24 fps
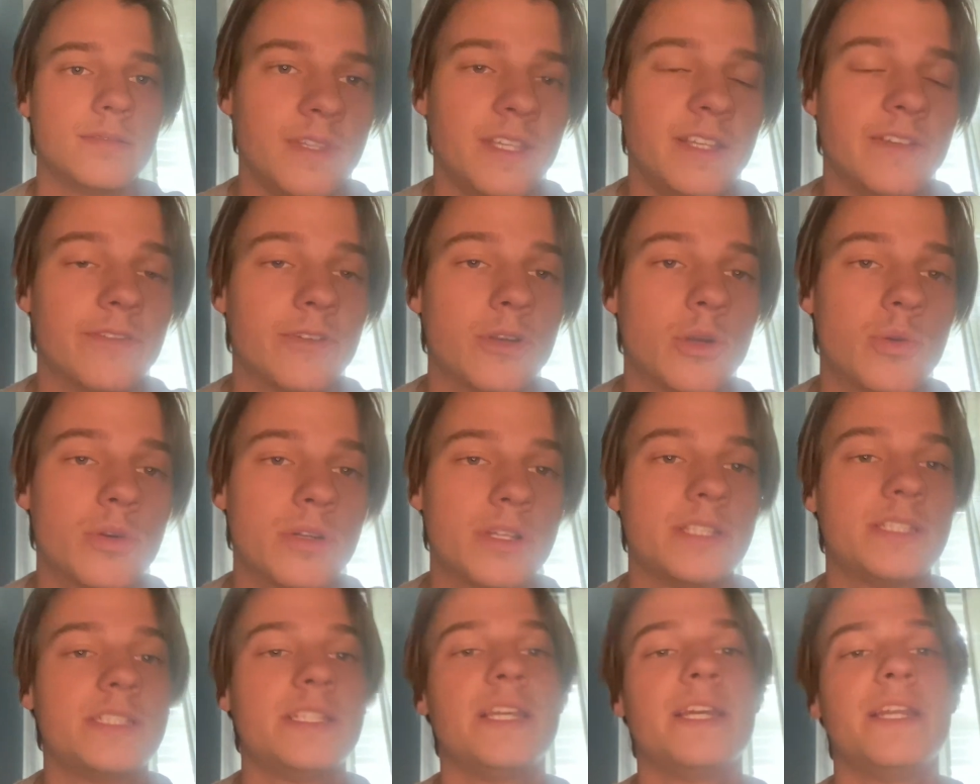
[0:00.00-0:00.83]
If
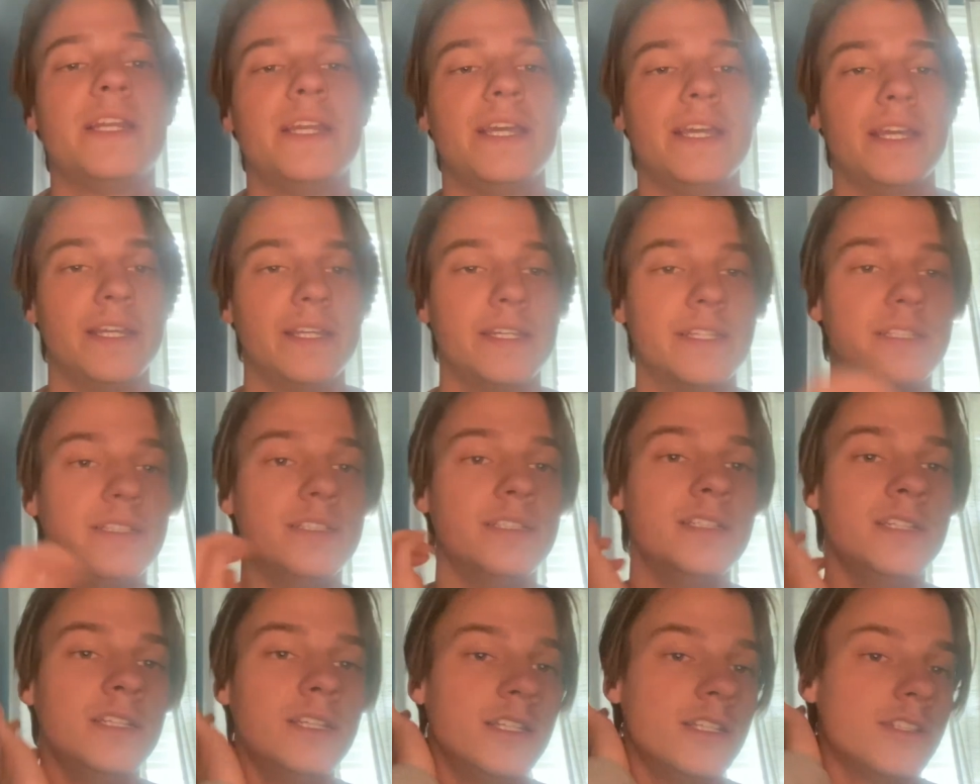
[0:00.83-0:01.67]

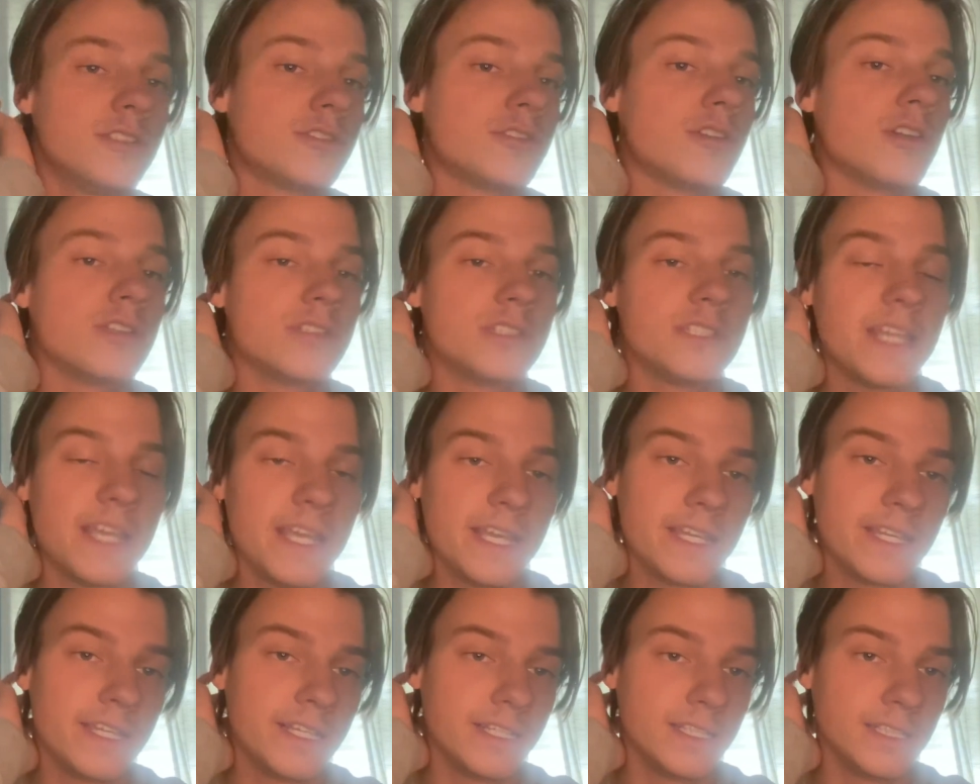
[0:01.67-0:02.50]
Sandhagen starts
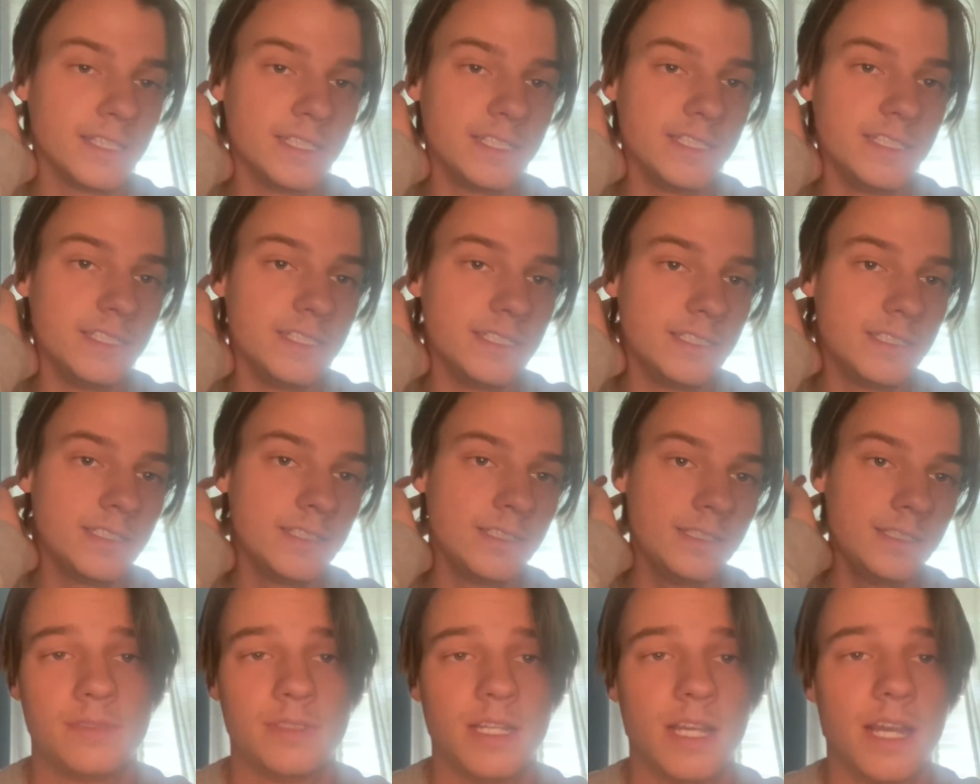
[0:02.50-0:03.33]
taking a lead,
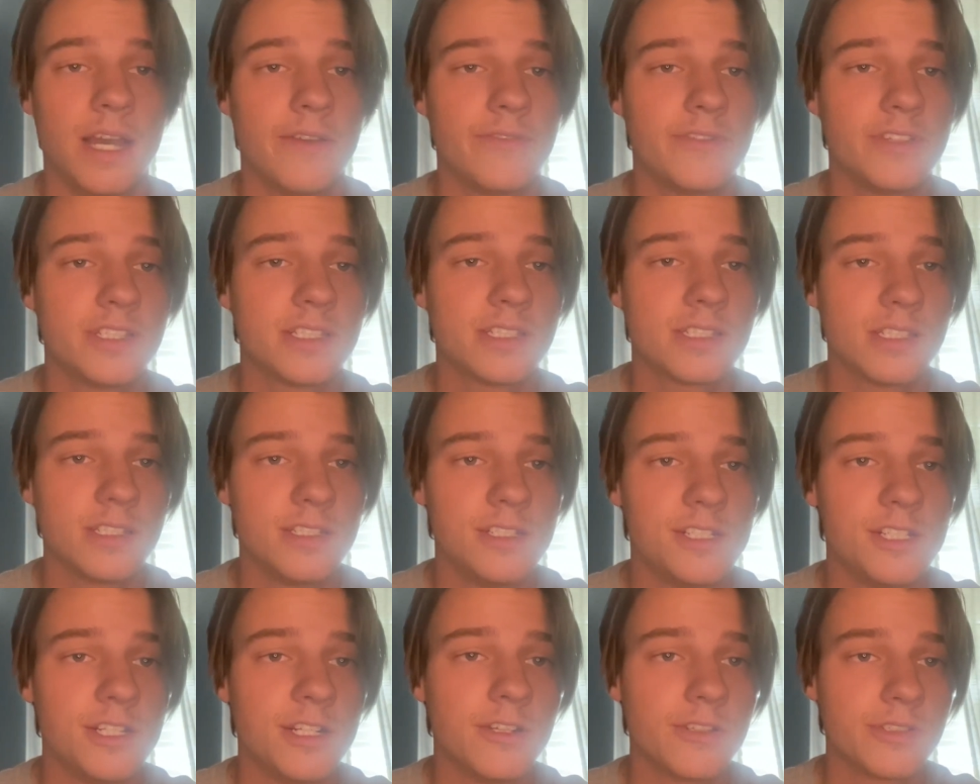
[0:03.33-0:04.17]
obviously
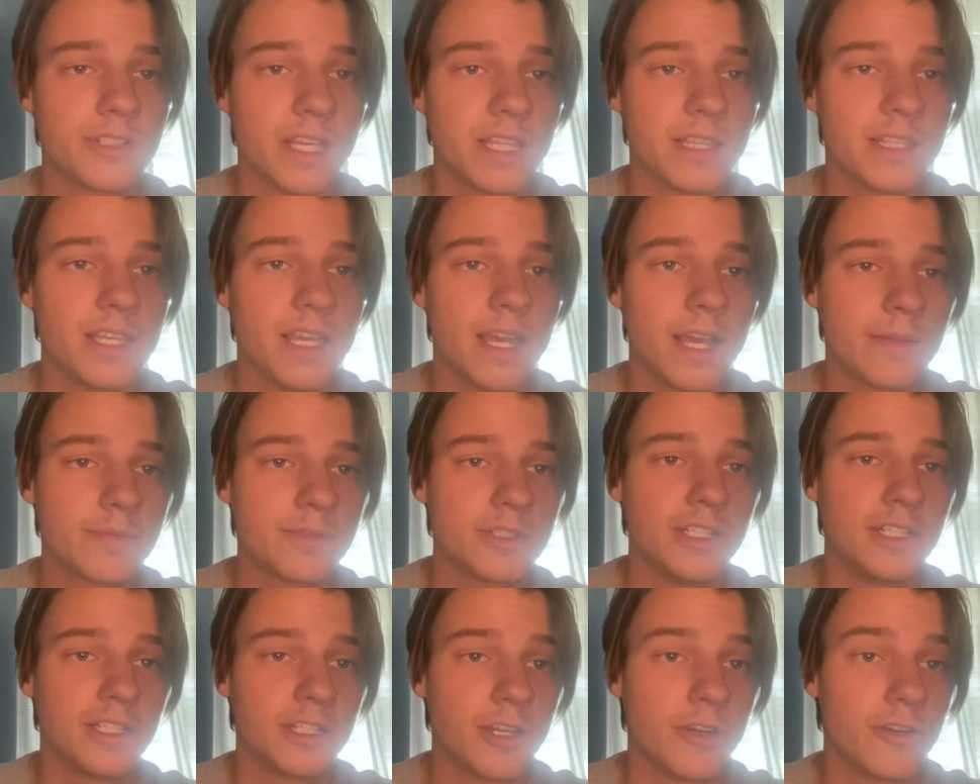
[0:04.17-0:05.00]
Chito's got the
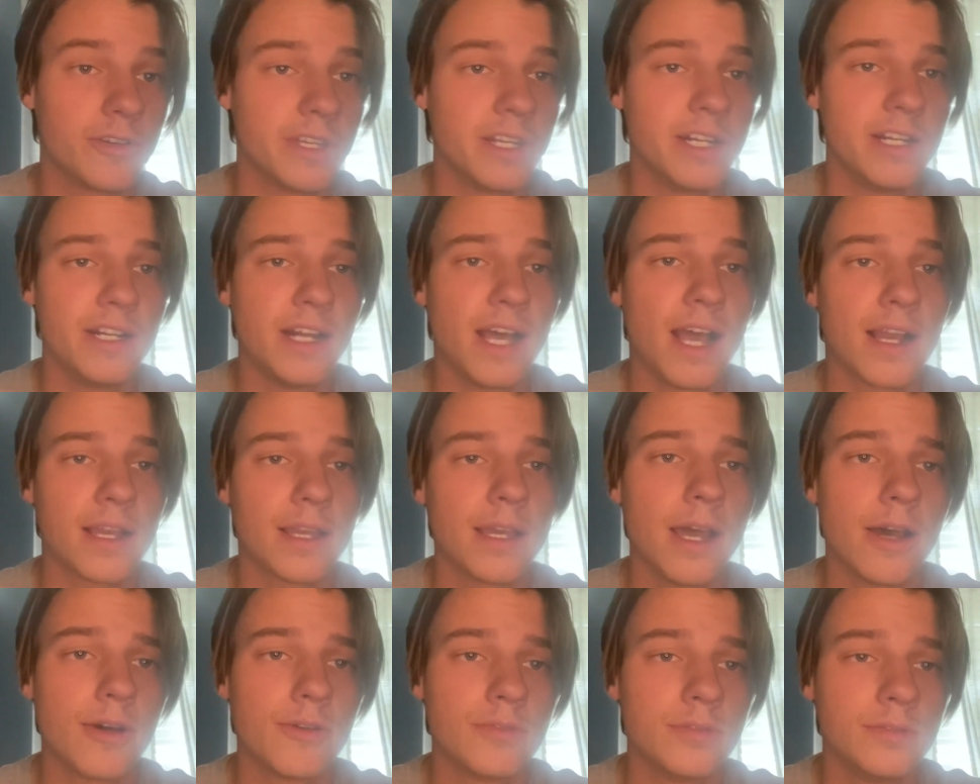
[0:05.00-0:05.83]
option to go get a
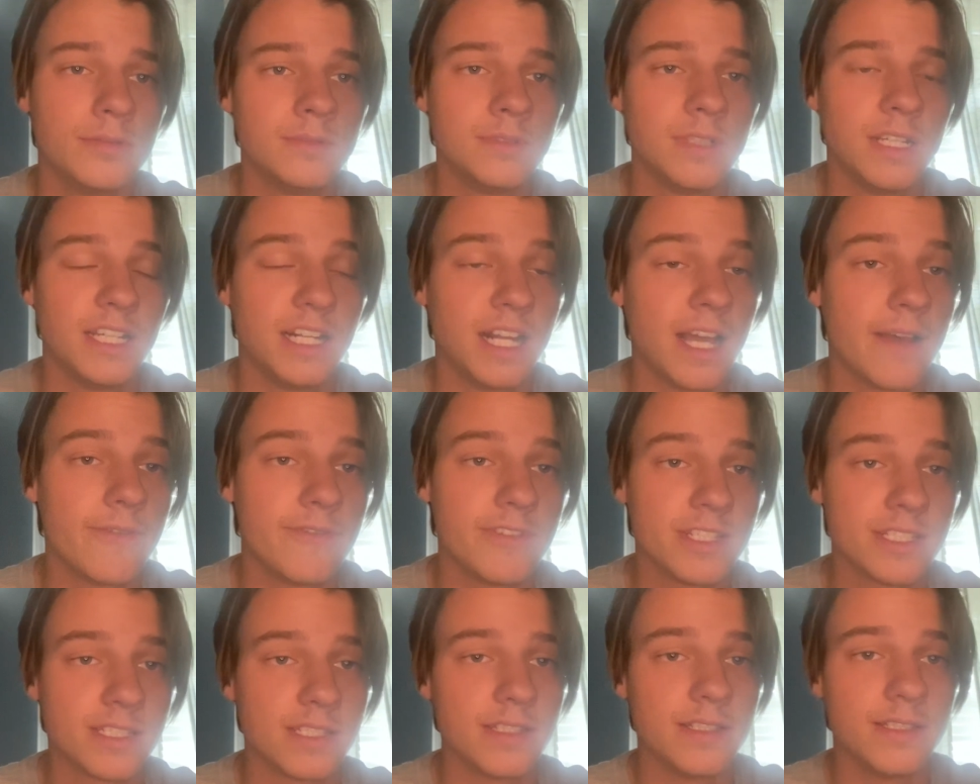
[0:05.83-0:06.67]
knockout. And
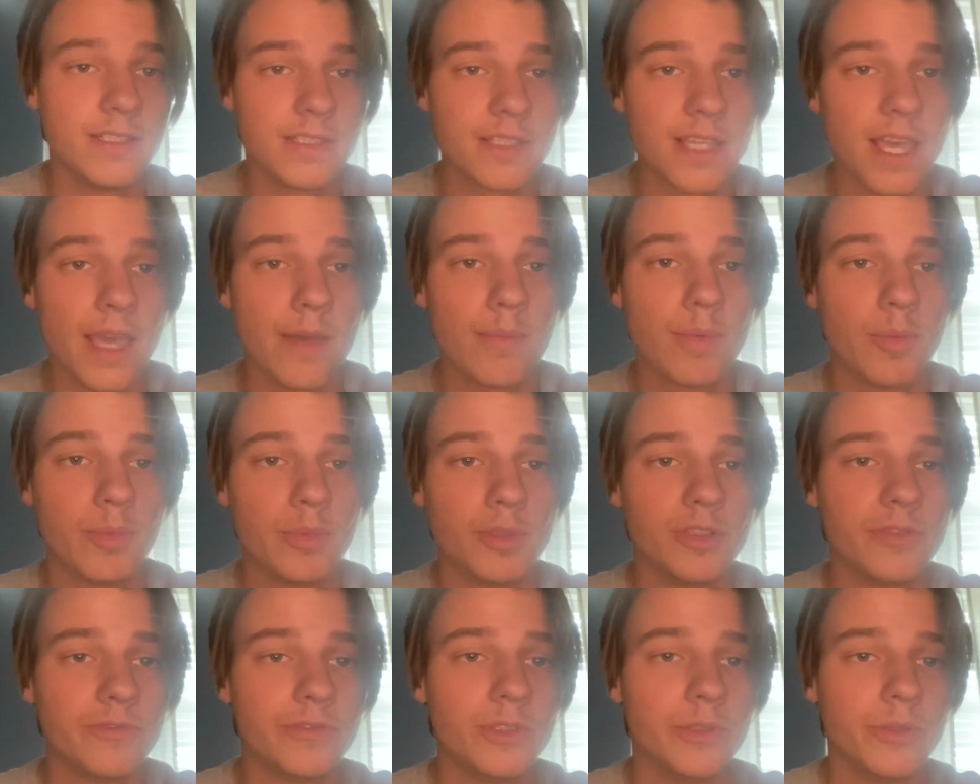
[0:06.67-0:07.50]
obviously he's
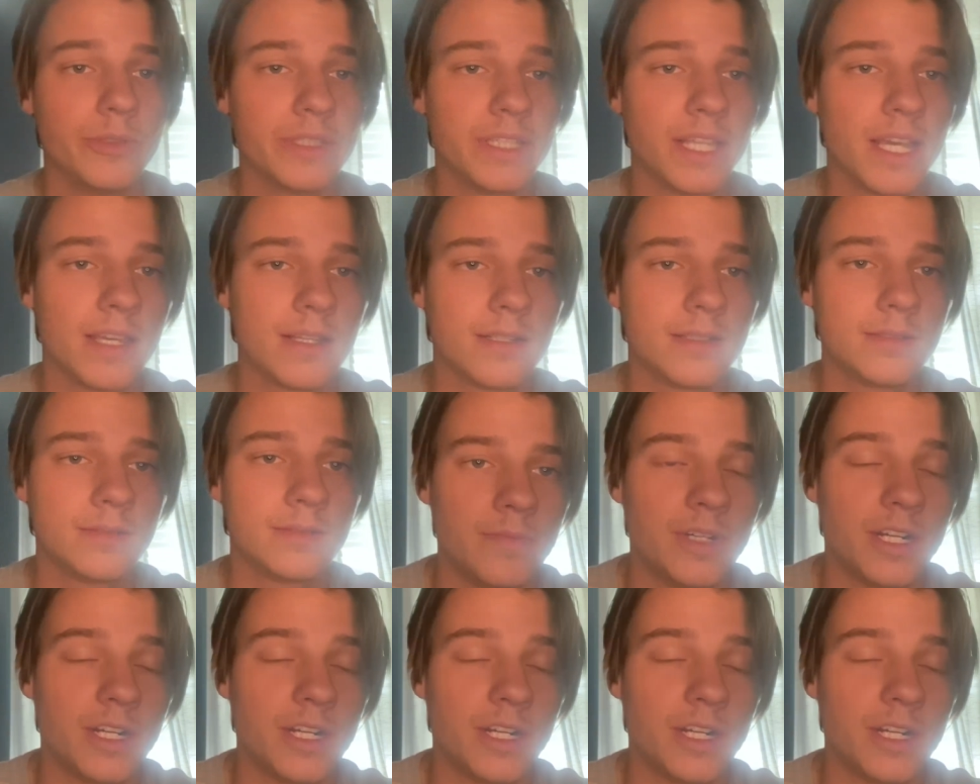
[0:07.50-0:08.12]
capable of doing that.